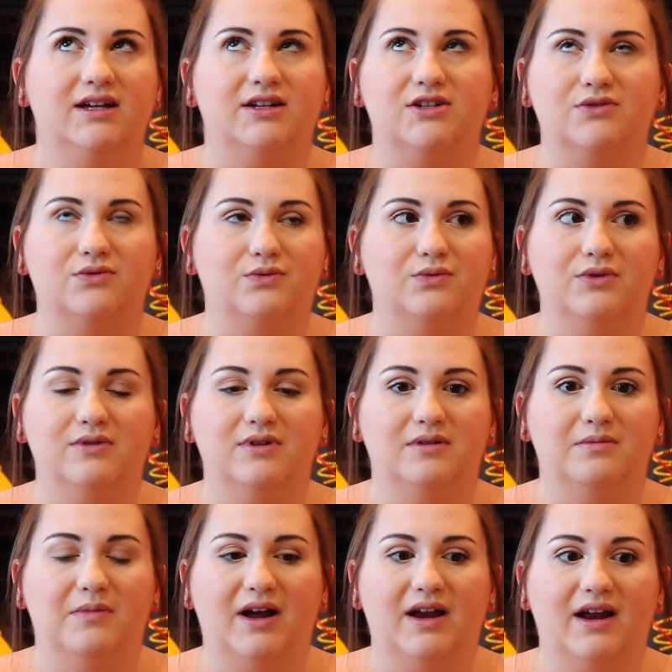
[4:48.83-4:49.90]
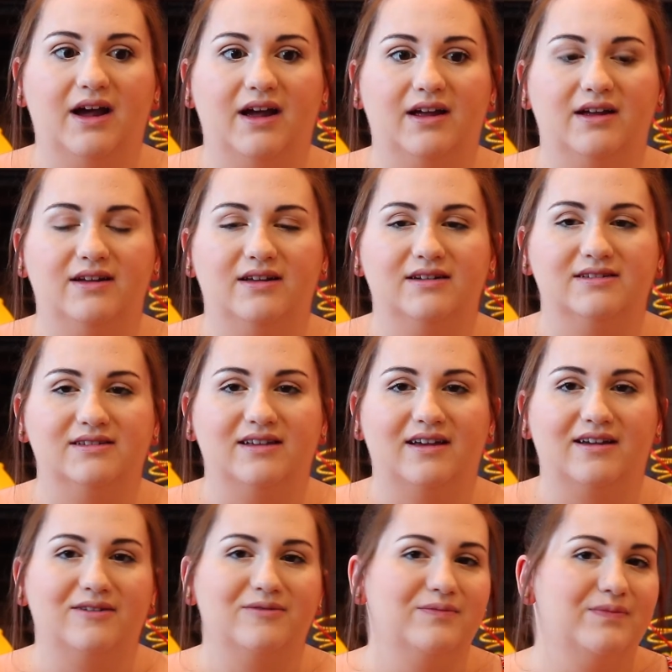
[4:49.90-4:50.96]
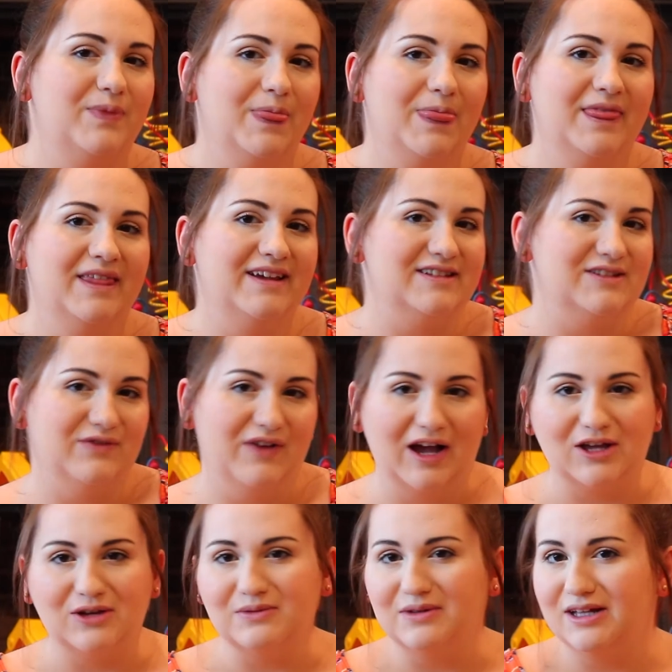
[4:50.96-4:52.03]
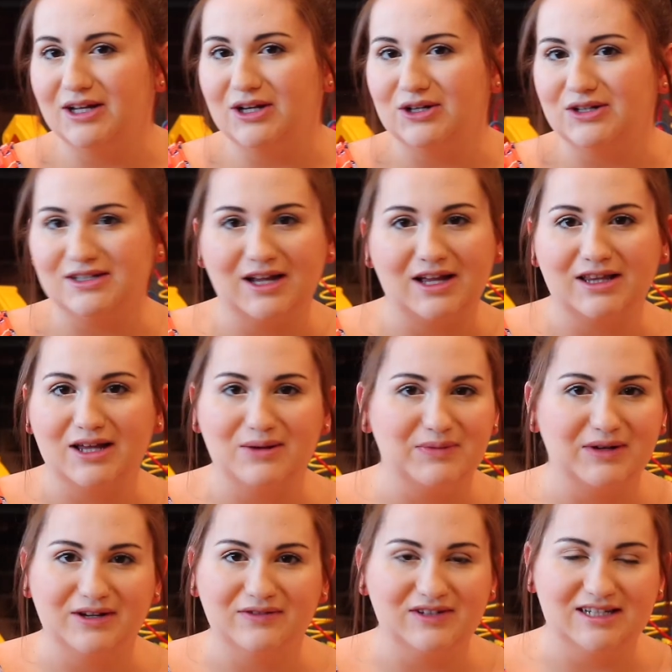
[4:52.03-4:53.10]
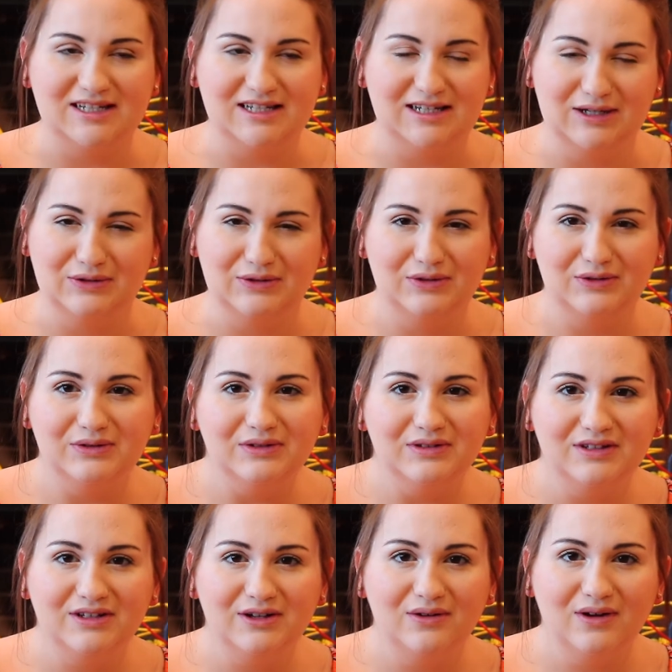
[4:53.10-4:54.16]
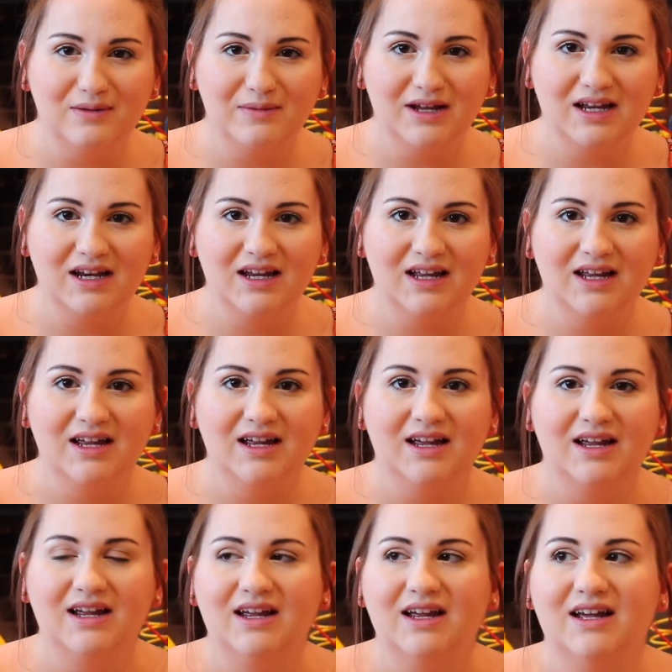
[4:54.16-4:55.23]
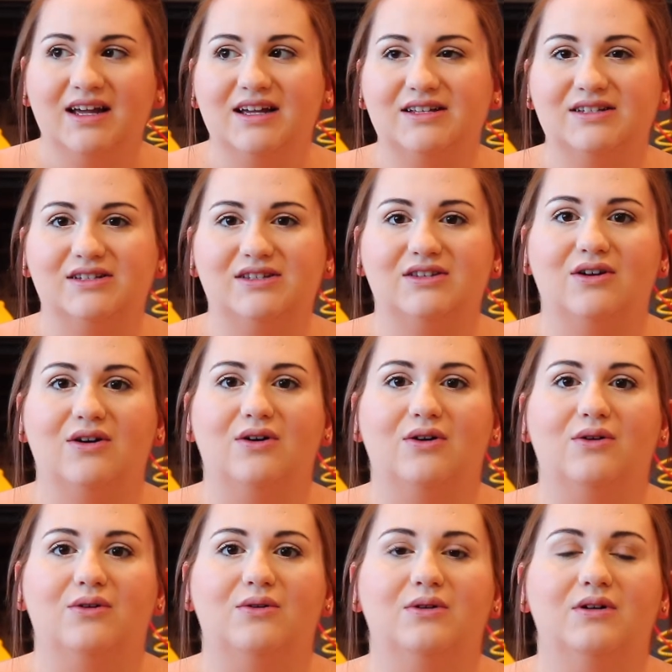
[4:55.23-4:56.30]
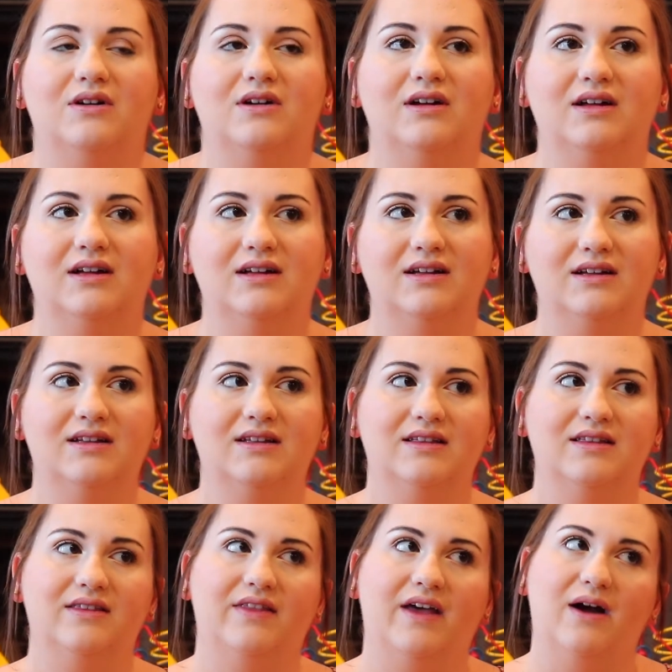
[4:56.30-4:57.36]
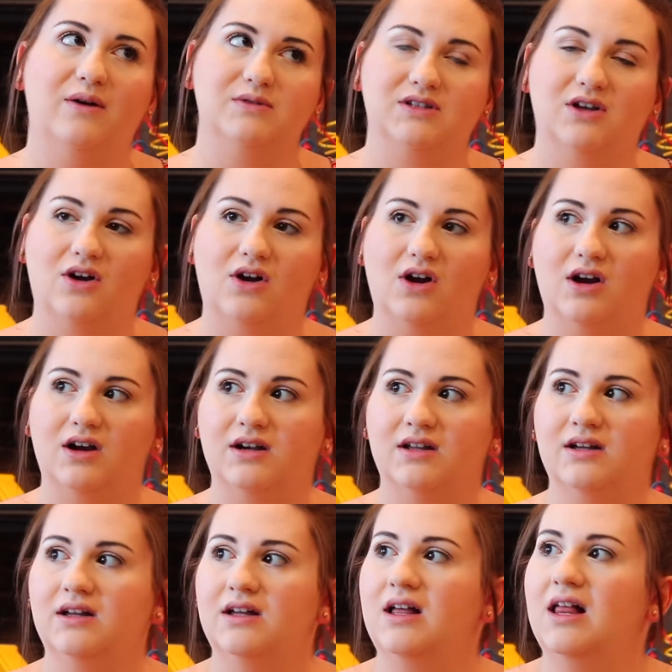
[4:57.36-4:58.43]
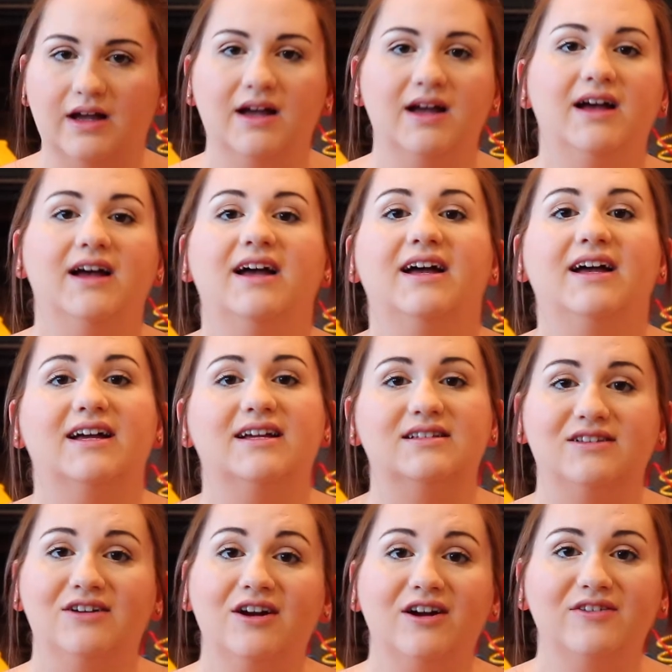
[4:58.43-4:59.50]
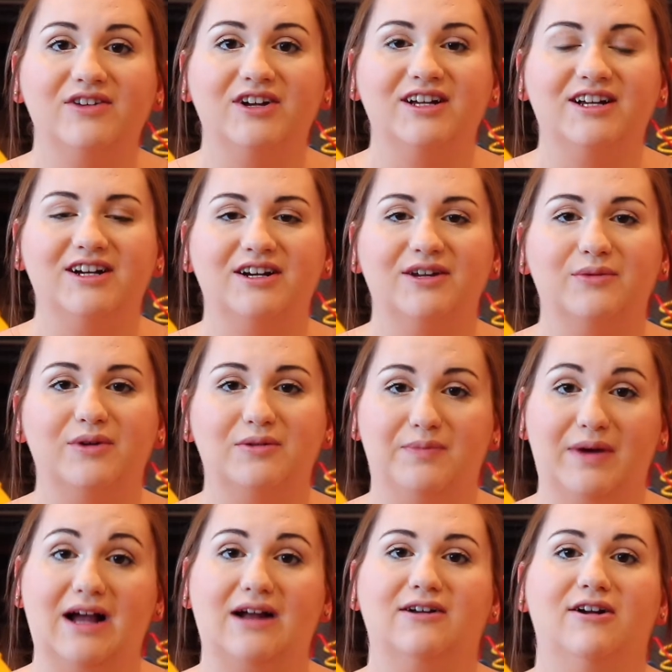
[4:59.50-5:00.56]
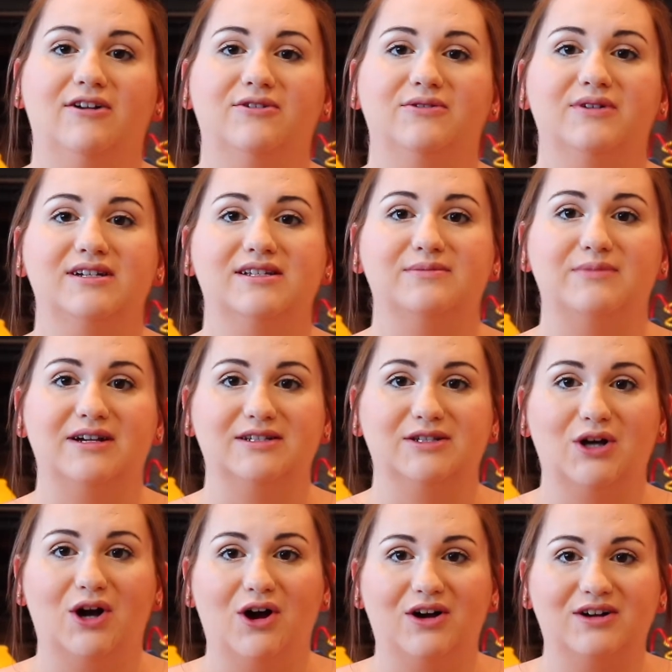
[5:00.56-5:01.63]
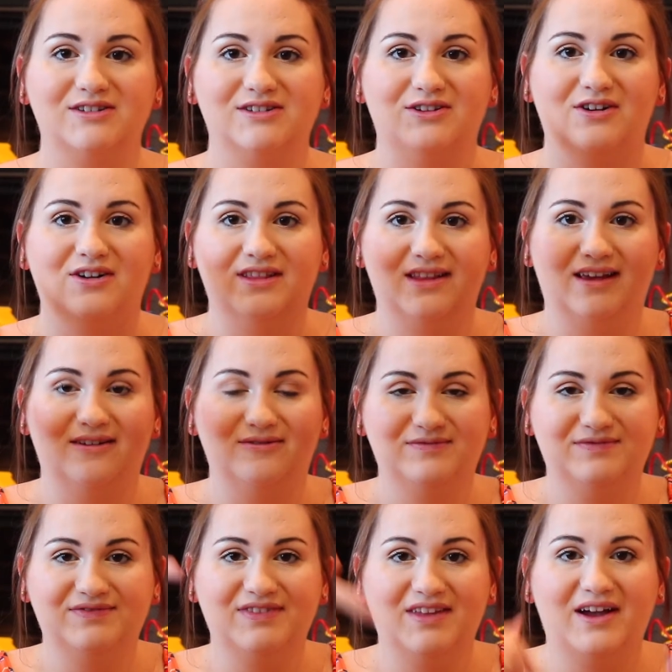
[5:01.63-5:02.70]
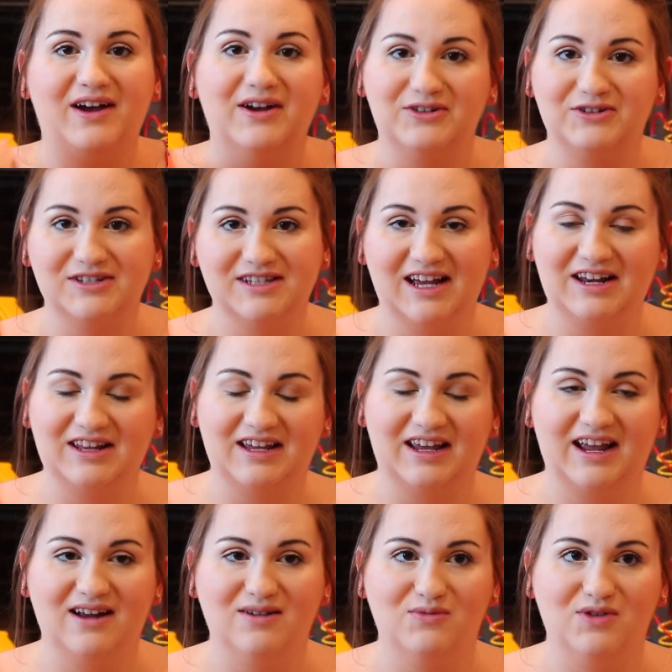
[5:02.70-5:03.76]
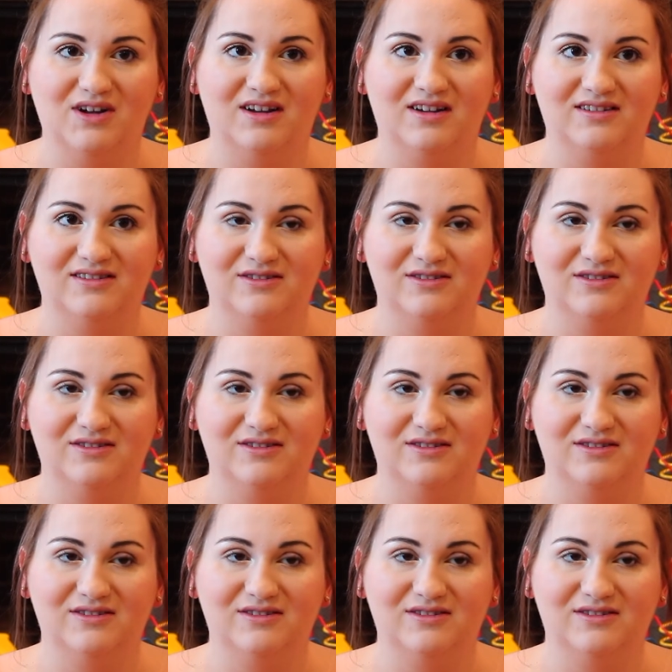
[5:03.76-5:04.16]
just ruined my night. And it's like, it's a vacuum cleaner, it's not that big of a deal, you know what I mean? And so that was hard. And sorry if y'all hear any weird background noise. My dogs are on the other side of the camera